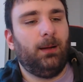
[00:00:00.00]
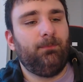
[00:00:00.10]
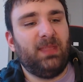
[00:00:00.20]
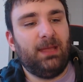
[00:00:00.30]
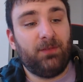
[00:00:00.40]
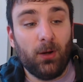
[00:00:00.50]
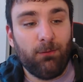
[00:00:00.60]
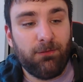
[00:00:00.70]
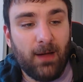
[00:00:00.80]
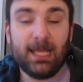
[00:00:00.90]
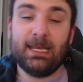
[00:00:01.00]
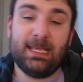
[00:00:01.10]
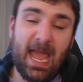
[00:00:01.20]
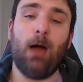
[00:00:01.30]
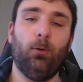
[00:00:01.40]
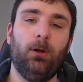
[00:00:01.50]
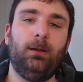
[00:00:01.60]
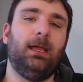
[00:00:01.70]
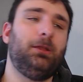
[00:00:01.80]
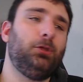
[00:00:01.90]
if you're a fucking
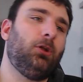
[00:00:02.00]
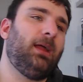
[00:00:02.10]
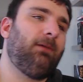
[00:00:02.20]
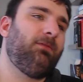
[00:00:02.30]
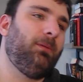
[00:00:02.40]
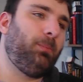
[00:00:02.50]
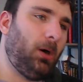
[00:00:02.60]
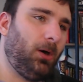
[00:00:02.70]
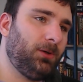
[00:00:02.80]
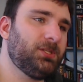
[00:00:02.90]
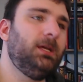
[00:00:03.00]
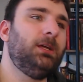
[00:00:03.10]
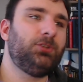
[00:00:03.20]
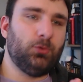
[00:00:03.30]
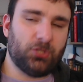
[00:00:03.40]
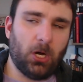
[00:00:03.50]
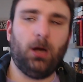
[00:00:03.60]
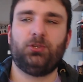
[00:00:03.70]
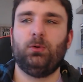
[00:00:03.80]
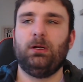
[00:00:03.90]
coward and you don't have the balls to
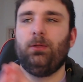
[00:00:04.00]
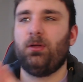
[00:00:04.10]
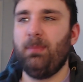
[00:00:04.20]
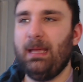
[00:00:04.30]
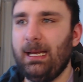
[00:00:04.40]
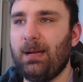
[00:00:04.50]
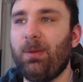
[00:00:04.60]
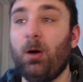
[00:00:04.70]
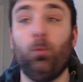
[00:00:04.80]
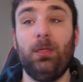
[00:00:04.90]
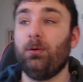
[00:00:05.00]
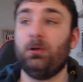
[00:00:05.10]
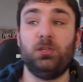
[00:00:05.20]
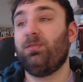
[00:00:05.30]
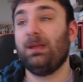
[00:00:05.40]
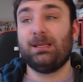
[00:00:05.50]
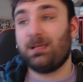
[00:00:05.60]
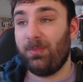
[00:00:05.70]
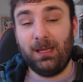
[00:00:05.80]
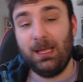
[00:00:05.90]
talk to another comedian about whether you think
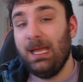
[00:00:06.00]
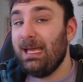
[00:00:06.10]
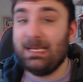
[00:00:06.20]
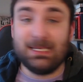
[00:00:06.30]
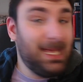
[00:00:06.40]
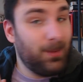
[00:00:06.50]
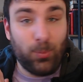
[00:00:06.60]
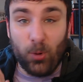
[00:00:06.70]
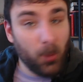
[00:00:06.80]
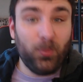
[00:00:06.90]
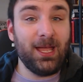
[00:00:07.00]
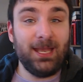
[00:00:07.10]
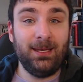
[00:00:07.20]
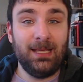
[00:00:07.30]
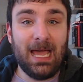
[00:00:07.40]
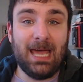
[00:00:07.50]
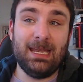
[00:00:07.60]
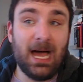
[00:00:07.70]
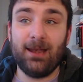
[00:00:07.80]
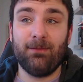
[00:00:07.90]
something is inappropriate and
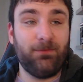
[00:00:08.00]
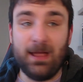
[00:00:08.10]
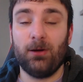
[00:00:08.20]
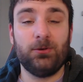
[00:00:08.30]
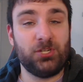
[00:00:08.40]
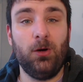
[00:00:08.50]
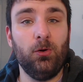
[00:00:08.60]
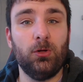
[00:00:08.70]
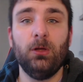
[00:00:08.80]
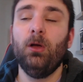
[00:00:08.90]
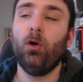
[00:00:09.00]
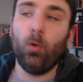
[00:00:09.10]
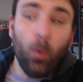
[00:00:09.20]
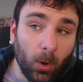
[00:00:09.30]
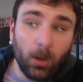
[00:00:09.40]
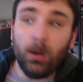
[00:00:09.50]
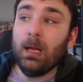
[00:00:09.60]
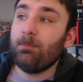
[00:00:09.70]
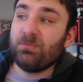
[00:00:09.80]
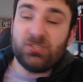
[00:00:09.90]
not a fair joke or
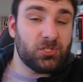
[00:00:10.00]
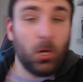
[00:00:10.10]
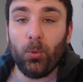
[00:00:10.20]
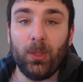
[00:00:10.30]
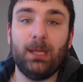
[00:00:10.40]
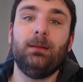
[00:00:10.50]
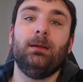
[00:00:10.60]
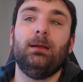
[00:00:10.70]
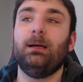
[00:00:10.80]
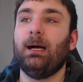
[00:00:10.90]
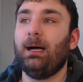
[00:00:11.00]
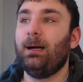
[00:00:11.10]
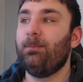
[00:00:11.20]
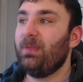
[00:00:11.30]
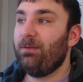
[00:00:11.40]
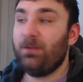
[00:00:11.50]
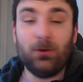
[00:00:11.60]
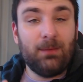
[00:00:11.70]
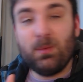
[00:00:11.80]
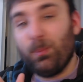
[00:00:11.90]
stolen, if you
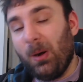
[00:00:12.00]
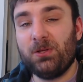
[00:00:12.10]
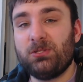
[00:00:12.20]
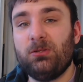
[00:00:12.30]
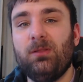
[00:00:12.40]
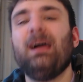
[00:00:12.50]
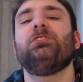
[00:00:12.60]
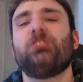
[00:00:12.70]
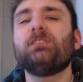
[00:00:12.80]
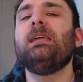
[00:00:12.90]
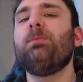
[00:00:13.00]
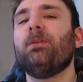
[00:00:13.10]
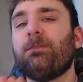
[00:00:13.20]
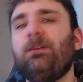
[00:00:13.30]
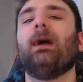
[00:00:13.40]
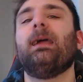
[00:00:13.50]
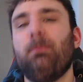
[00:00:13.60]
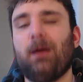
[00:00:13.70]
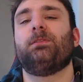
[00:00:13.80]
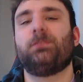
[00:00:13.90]
don't have the balls to do that, just keep your fucking
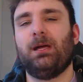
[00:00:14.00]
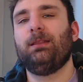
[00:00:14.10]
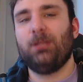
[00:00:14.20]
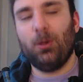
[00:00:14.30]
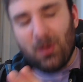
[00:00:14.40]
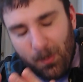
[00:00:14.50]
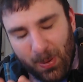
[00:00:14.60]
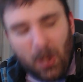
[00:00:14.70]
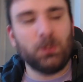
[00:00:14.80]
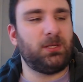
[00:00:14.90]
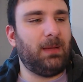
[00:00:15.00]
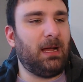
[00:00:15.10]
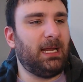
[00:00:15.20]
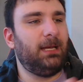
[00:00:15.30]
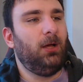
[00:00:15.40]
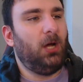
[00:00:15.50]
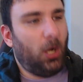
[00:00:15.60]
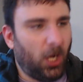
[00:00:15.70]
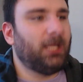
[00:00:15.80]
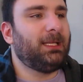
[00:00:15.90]
mouth shut. Don't go post about it
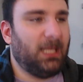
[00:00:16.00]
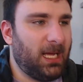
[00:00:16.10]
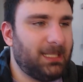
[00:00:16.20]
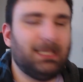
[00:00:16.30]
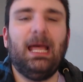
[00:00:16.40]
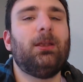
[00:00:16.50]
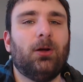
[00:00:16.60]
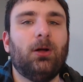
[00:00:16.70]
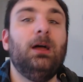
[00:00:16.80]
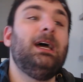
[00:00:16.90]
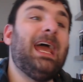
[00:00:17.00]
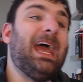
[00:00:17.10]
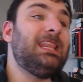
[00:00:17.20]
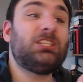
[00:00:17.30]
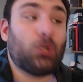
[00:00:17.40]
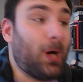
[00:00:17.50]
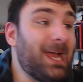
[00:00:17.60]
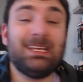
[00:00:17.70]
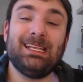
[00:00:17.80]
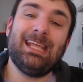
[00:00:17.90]
online later and
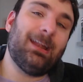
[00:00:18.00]
trying to get